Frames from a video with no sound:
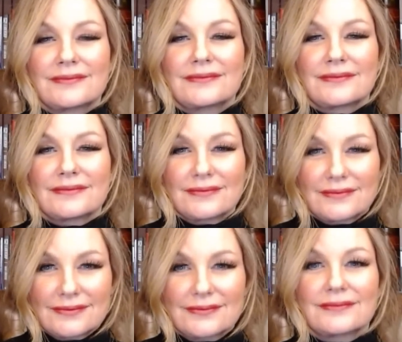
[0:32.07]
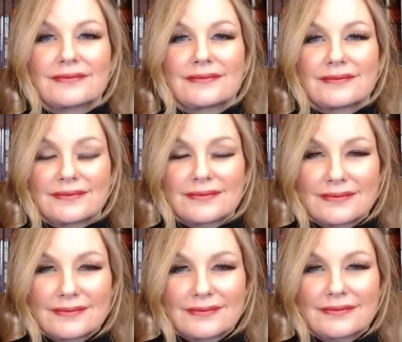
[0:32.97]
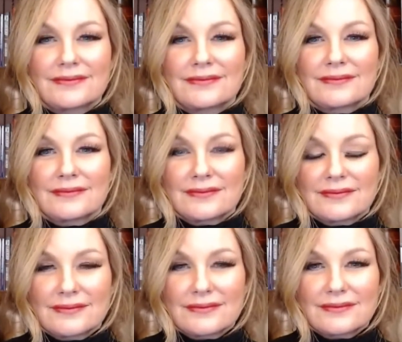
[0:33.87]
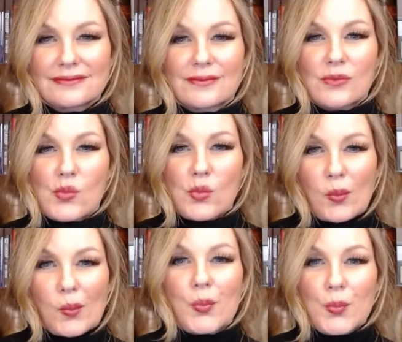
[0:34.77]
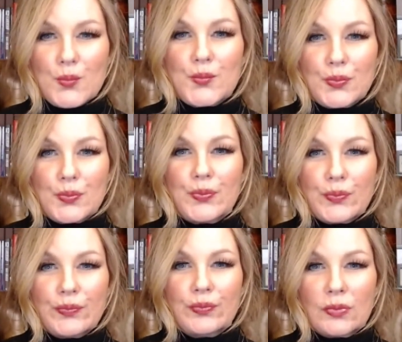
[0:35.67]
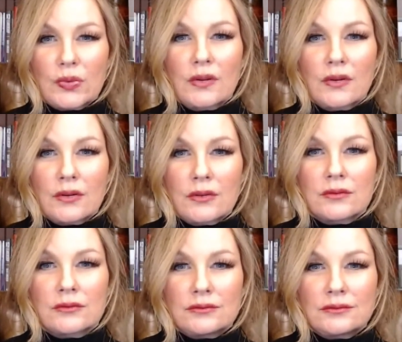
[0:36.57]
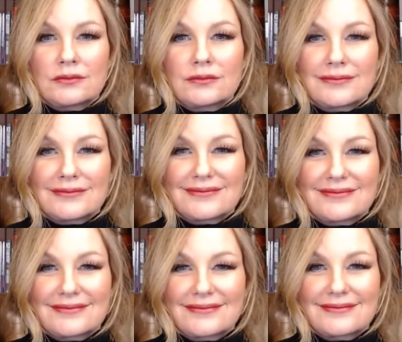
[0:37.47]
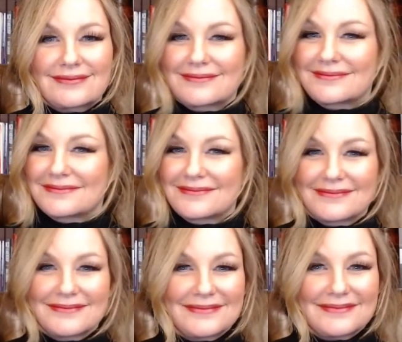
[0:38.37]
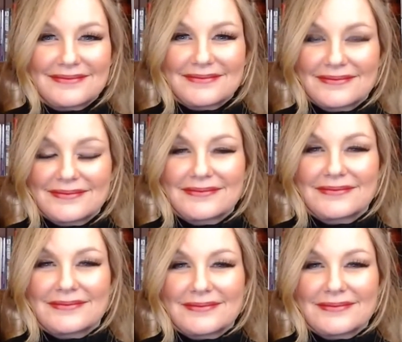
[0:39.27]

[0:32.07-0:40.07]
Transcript: (silent)